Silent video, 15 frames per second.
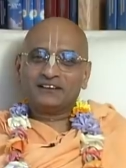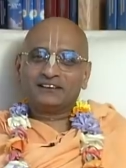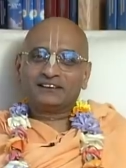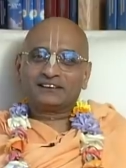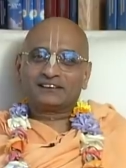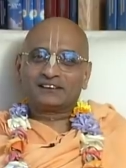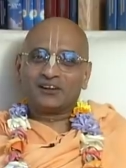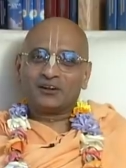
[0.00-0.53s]

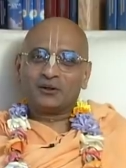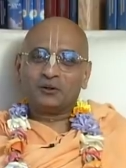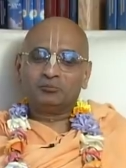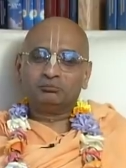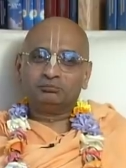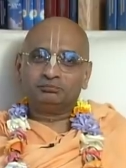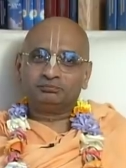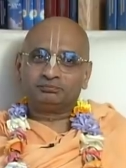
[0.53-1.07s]
So
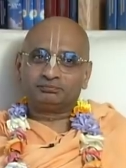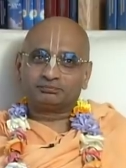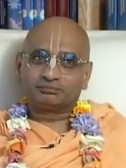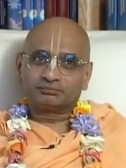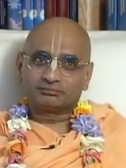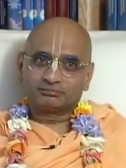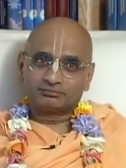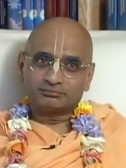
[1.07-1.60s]

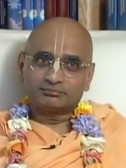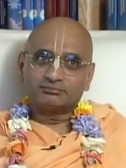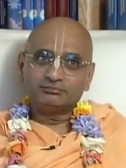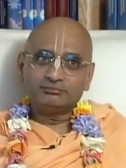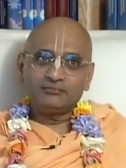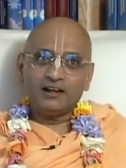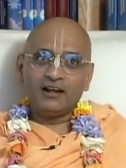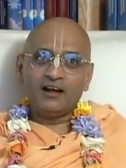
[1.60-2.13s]

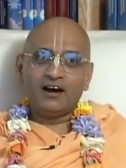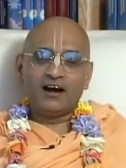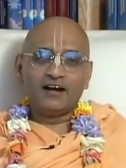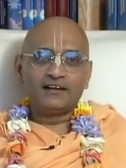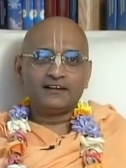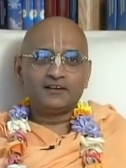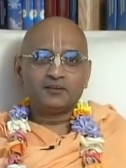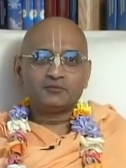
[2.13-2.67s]

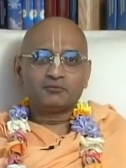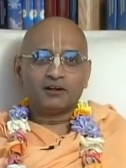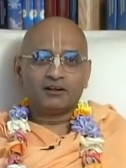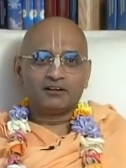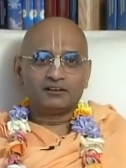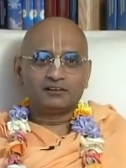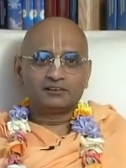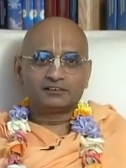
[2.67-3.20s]
I
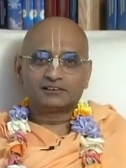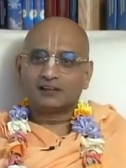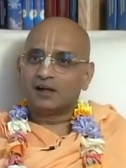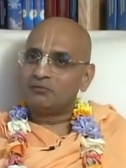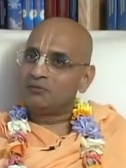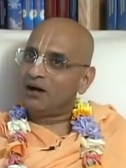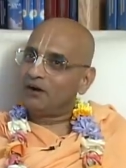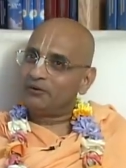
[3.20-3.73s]

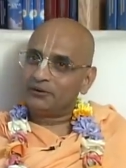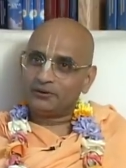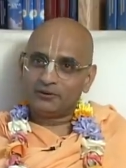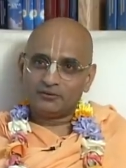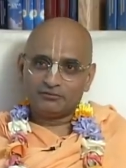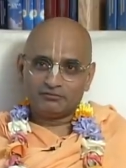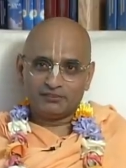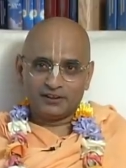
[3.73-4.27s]

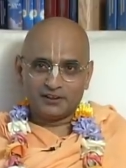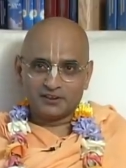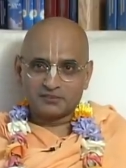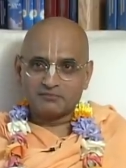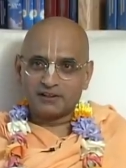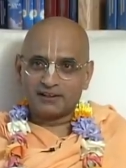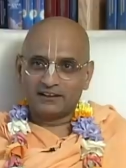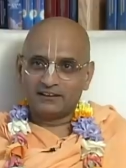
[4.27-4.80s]
somehow, finished
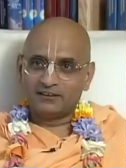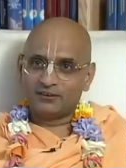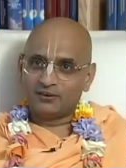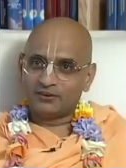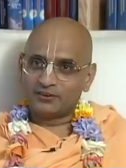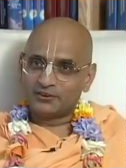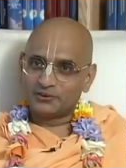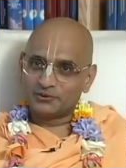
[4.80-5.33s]
making the
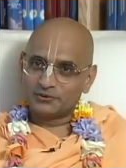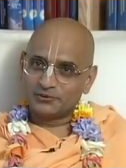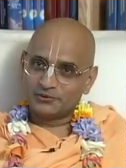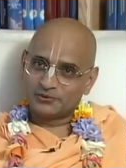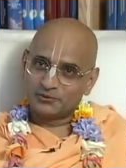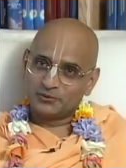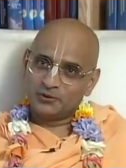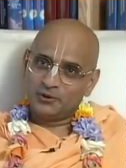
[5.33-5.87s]
orange
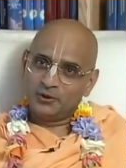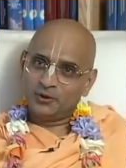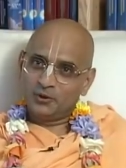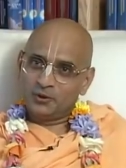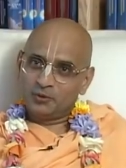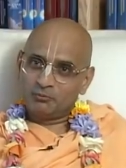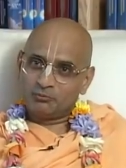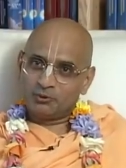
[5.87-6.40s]
juice,
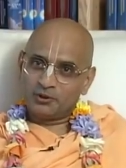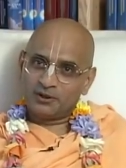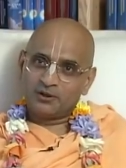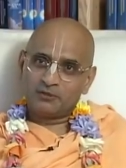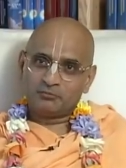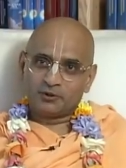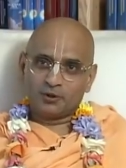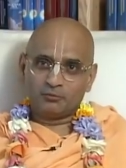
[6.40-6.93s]
put it
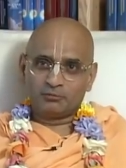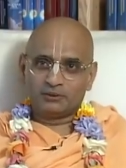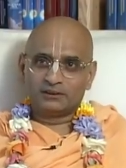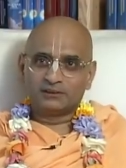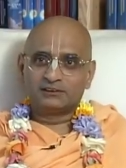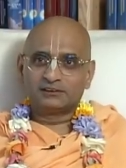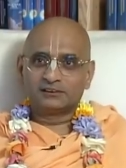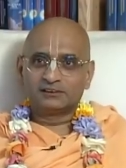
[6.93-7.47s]
in
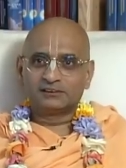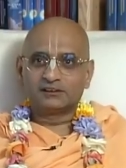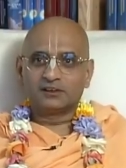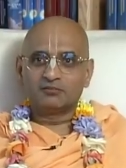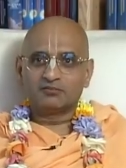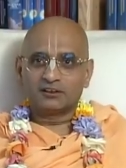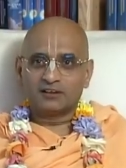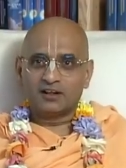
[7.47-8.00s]
Prabhupada's
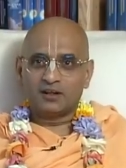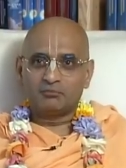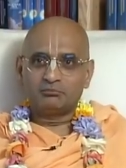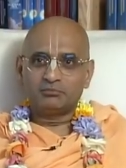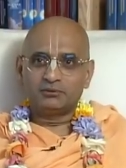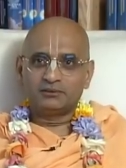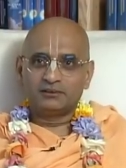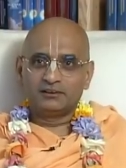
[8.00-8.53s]
silver
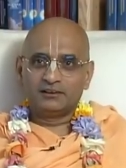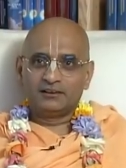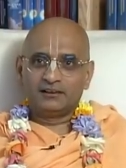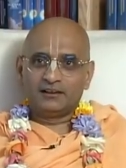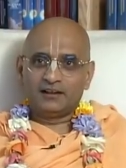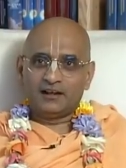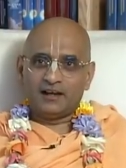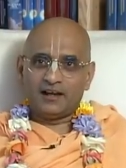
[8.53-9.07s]
cup,
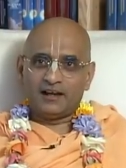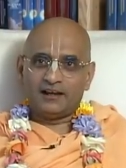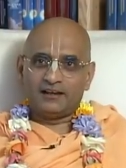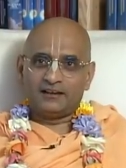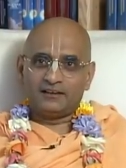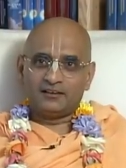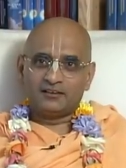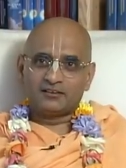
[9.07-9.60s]

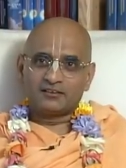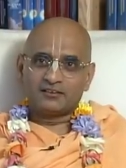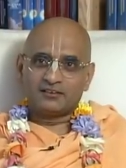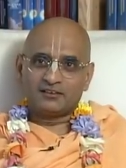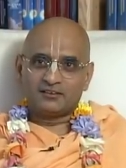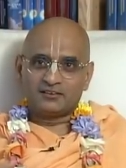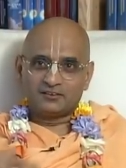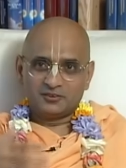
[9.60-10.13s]
and
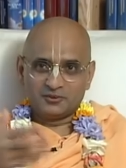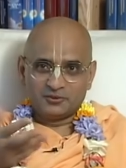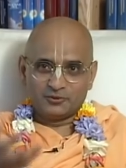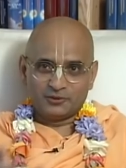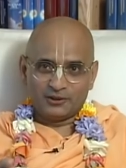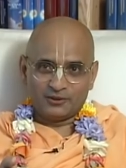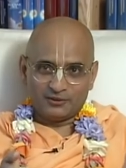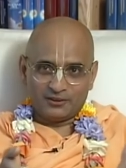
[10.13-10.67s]

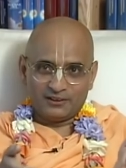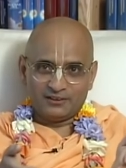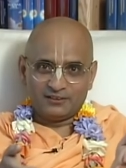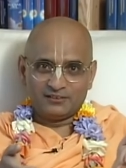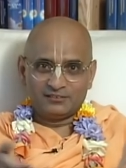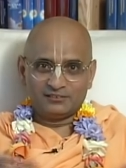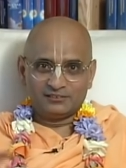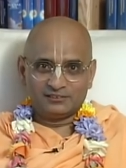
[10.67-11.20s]
took it on a
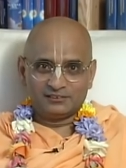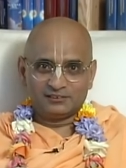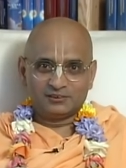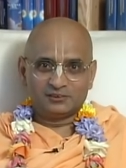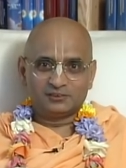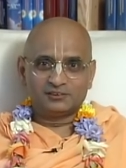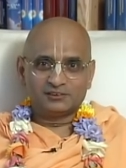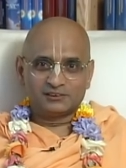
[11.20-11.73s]

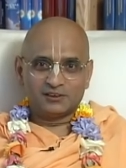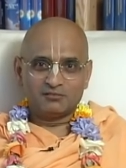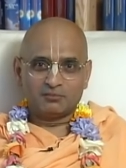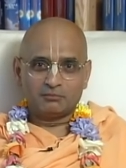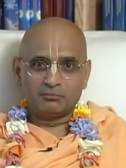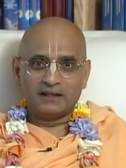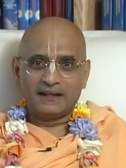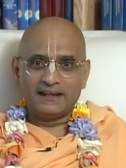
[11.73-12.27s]
silver
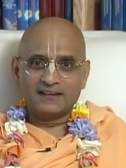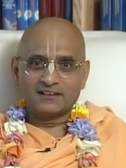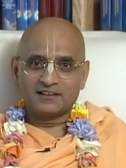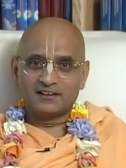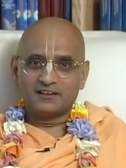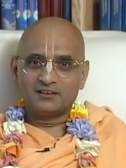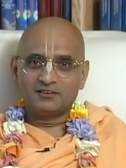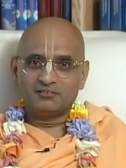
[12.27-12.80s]
plate
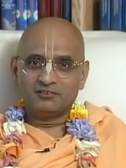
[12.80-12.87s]
and